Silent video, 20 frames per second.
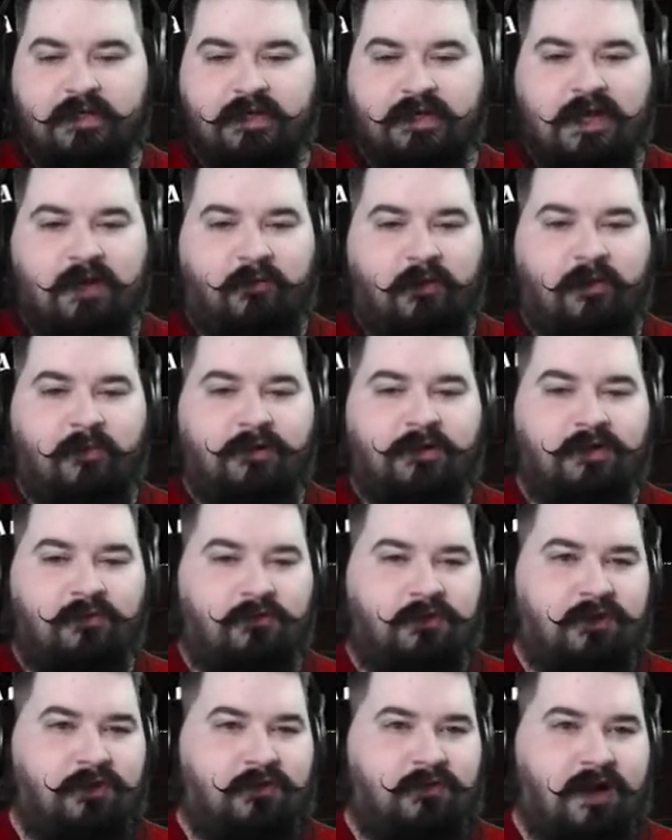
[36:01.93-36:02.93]
He probably didn't
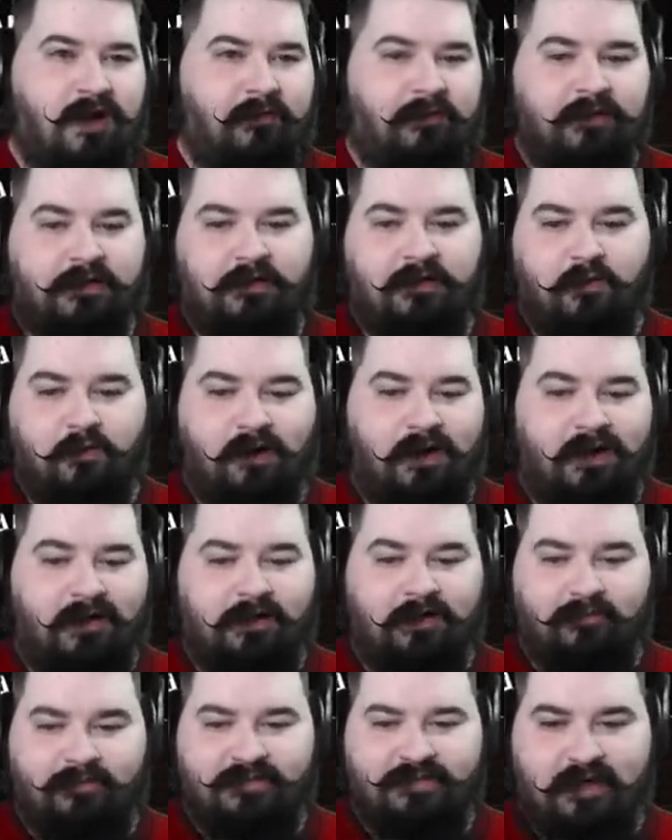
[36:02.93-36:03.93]
want to grab like a
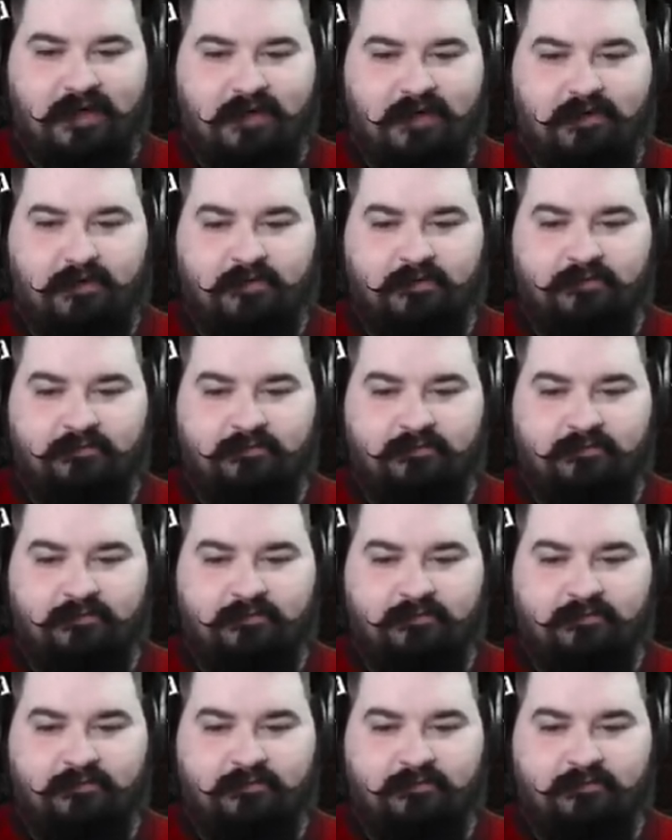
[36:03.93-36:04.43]
random tank.